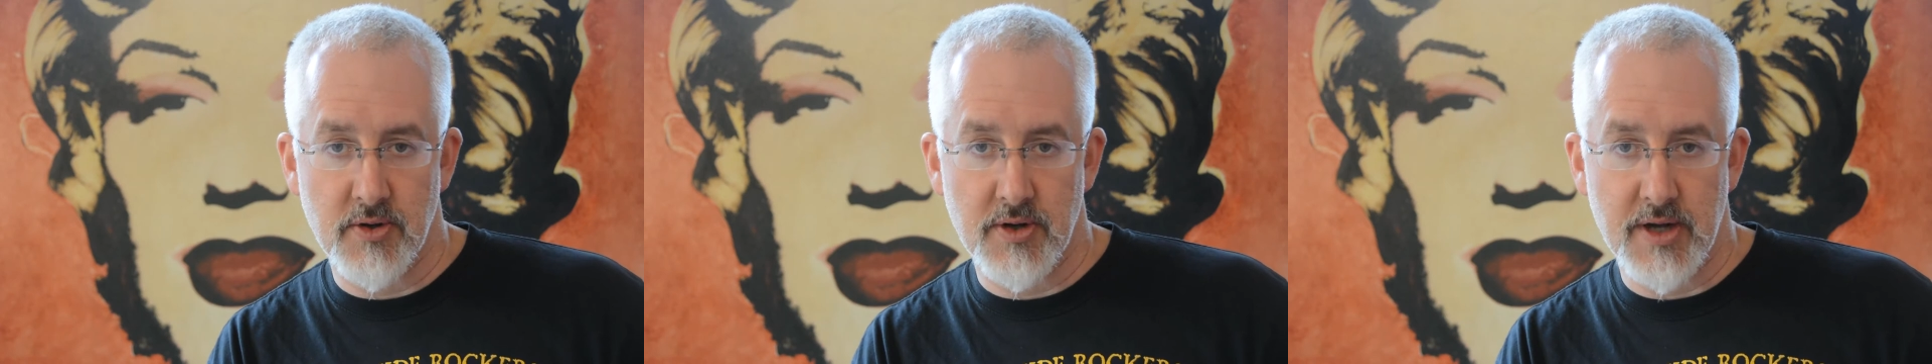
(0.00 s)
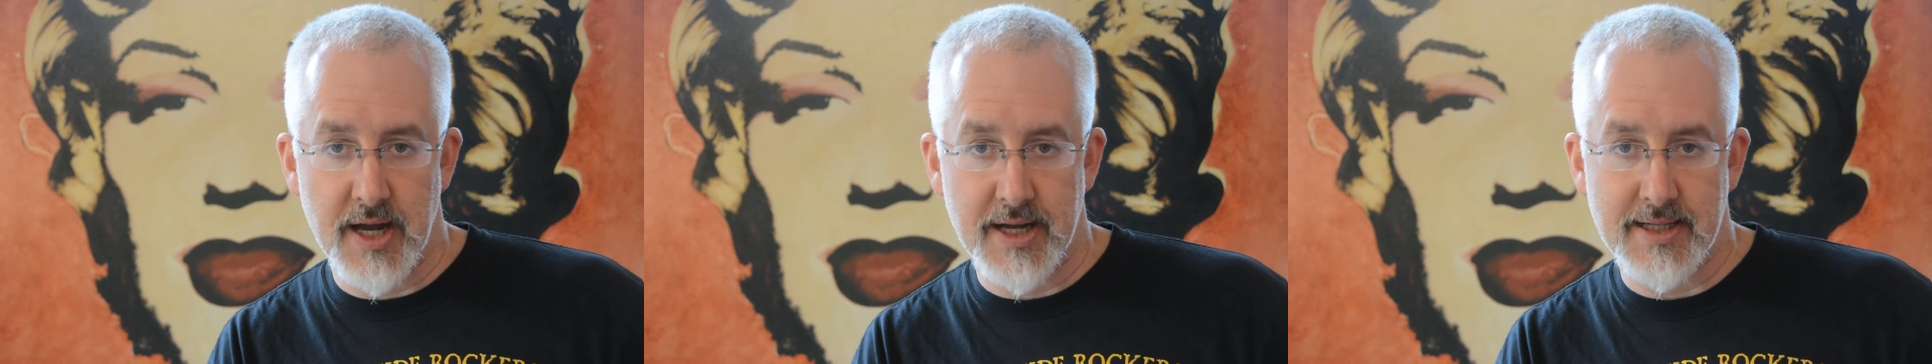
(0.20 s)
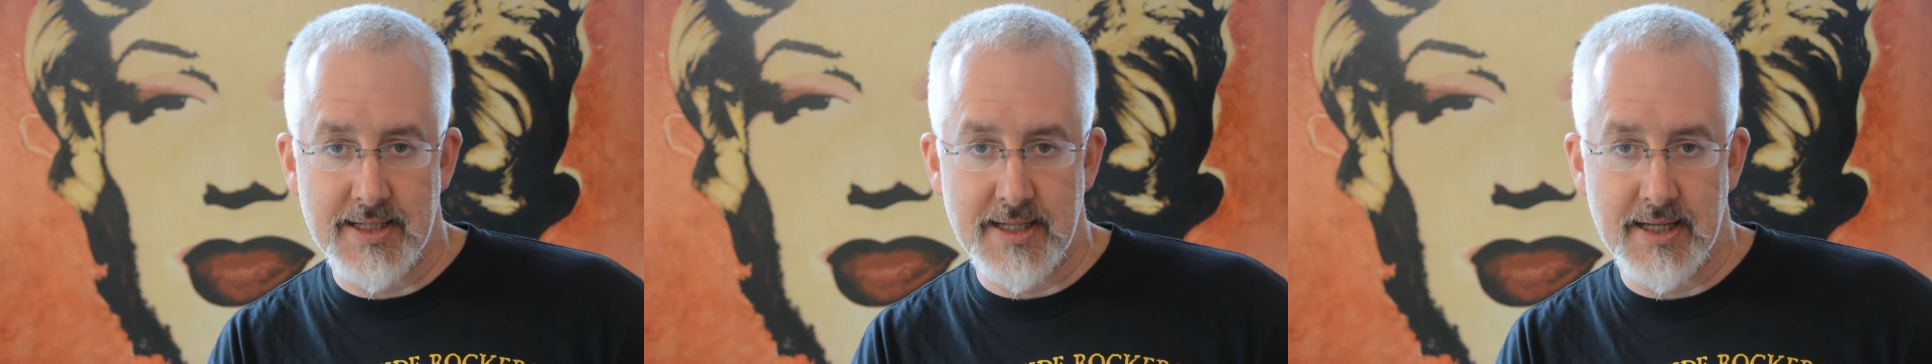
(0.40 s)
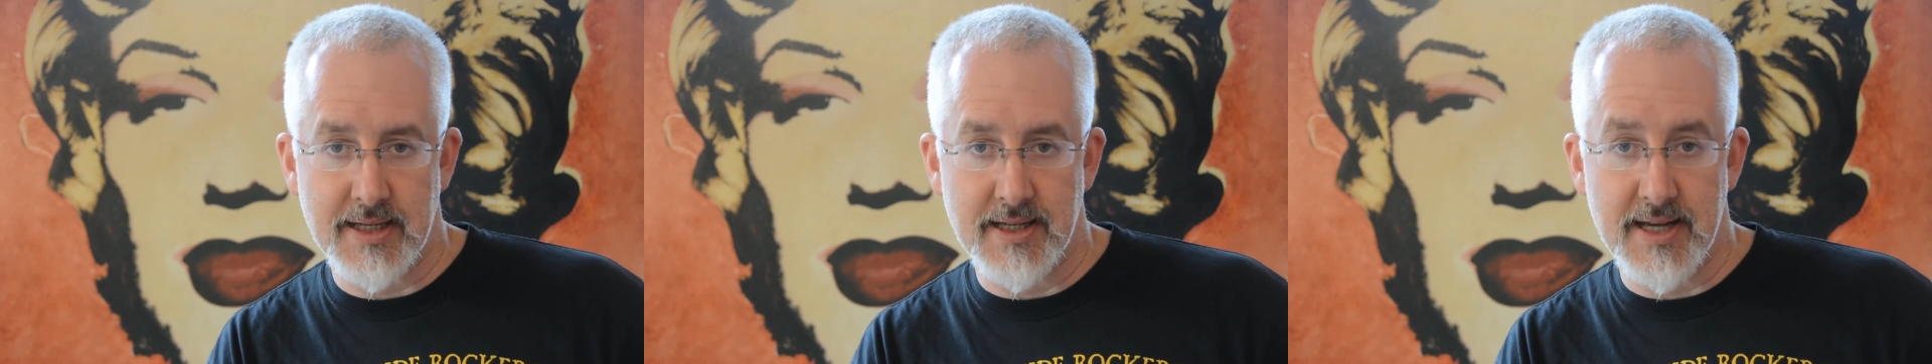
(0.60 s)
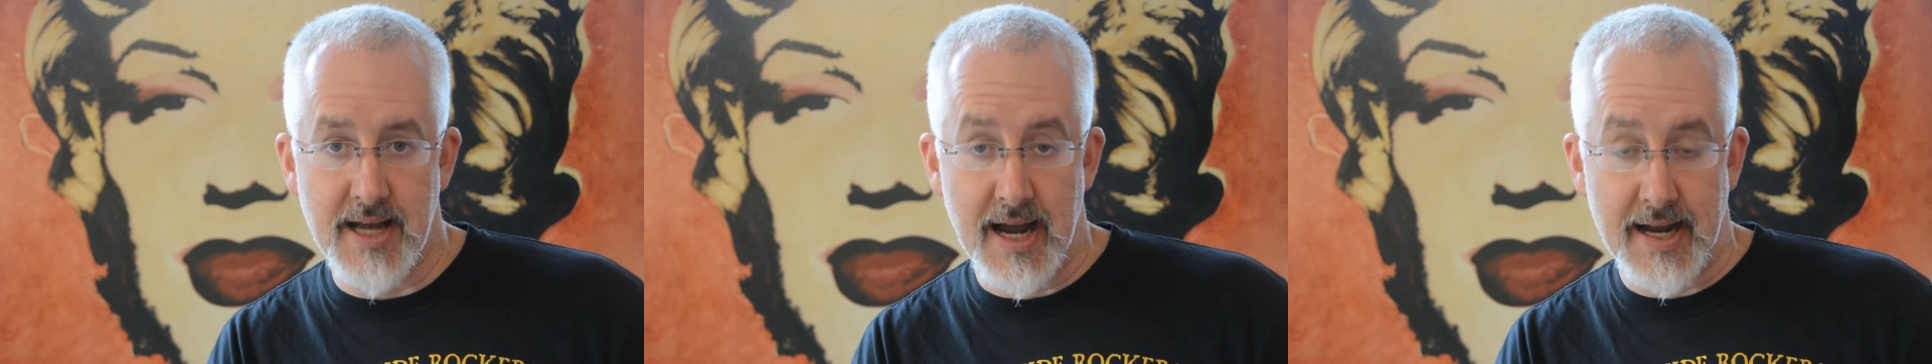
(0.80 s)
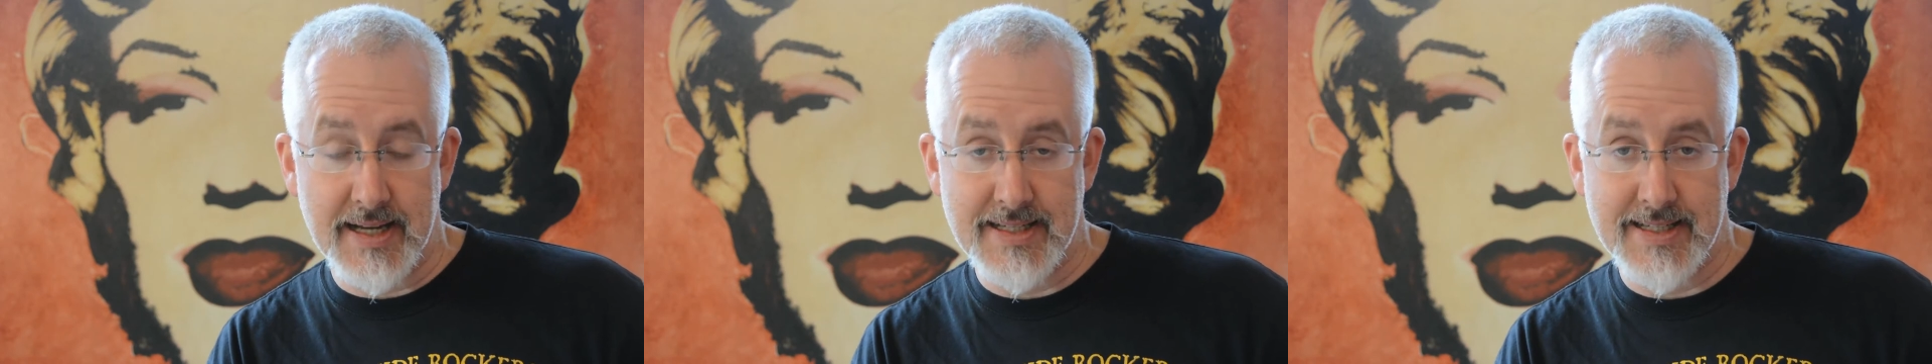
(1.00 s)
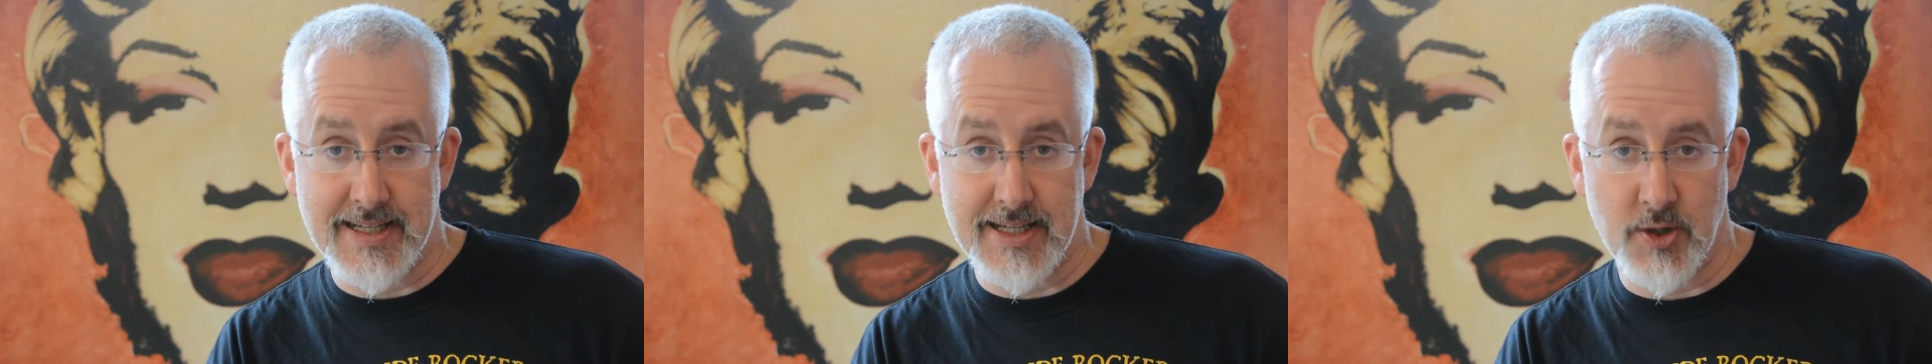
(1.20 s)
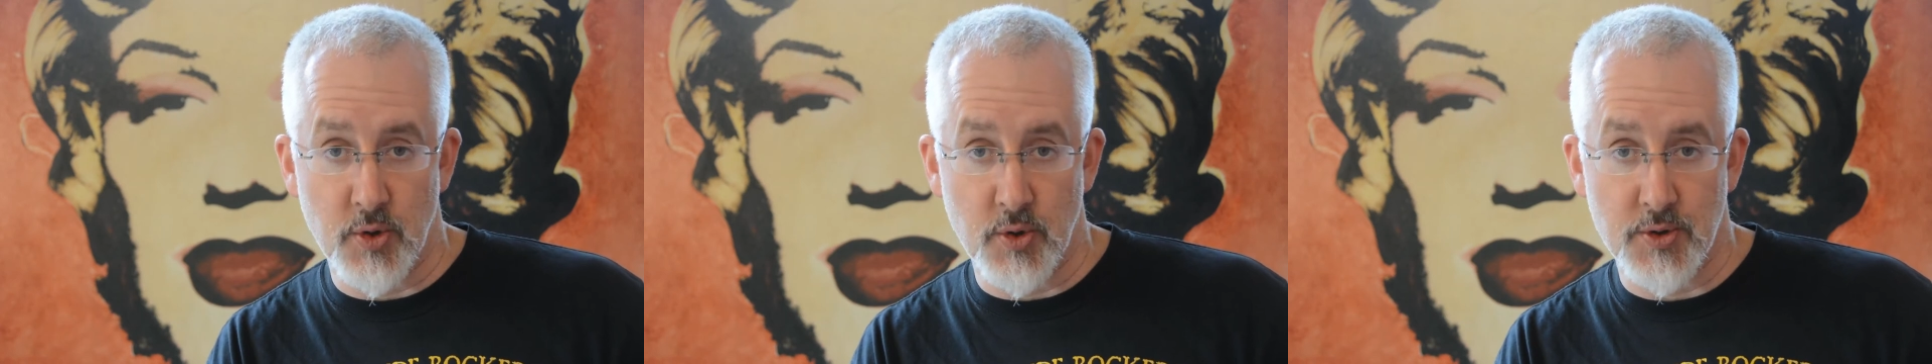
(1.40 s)

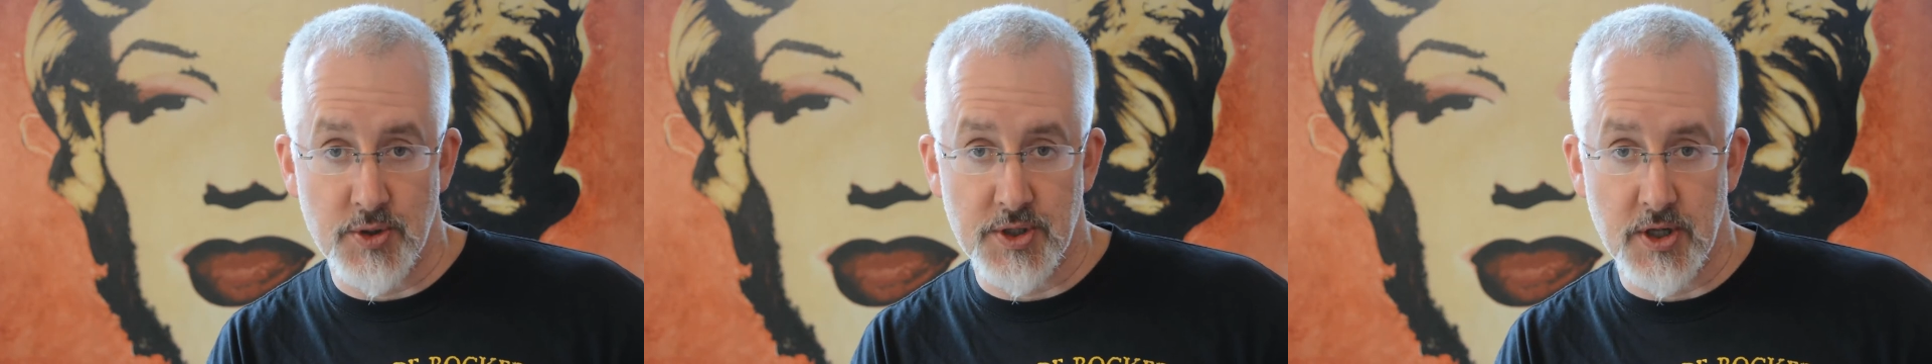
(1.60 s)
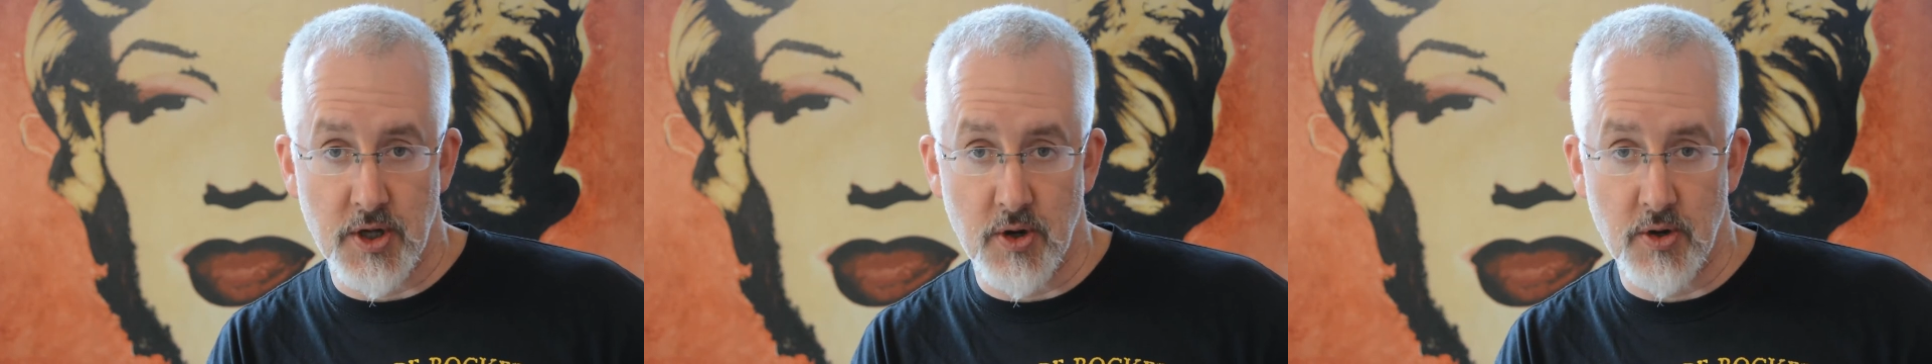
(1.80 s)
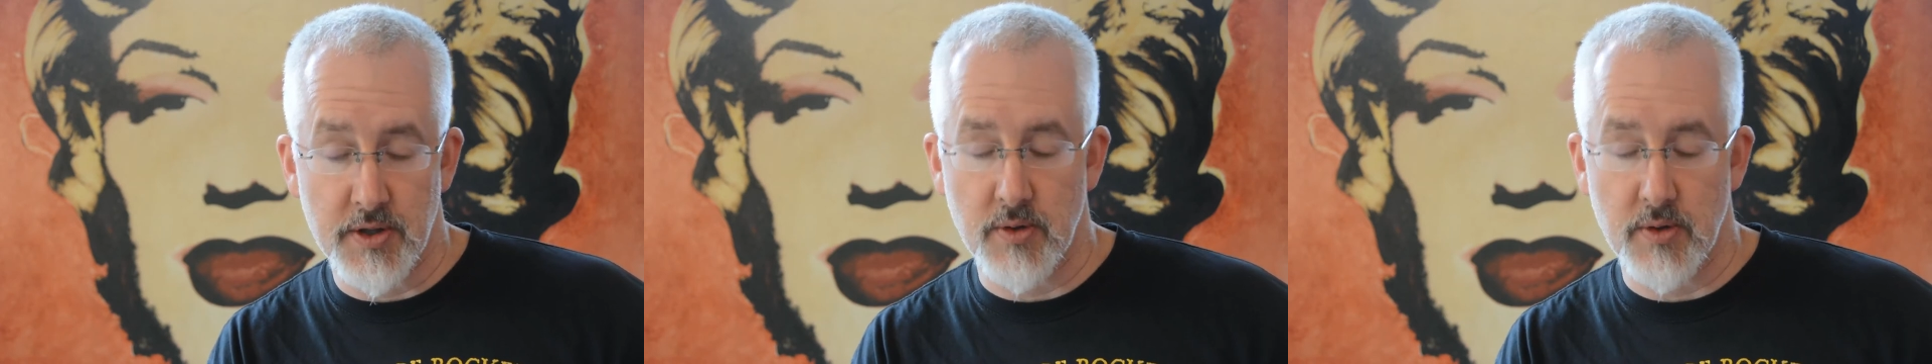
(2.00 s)
1990 or so.